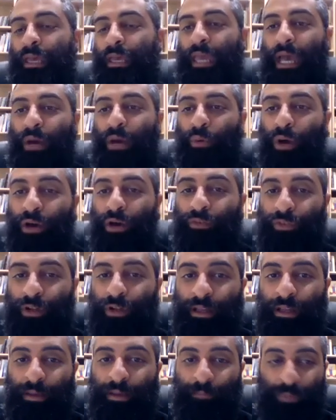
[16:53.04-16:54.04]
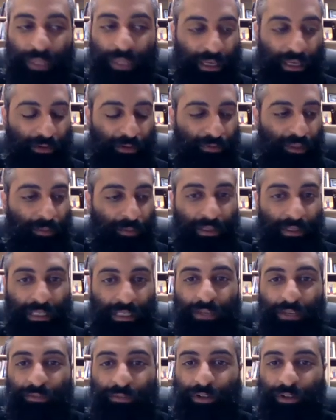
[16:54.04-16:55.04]
However, if the
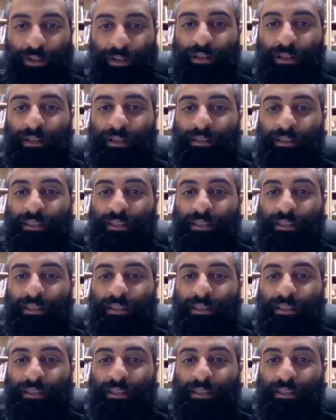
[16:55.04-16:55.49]
believer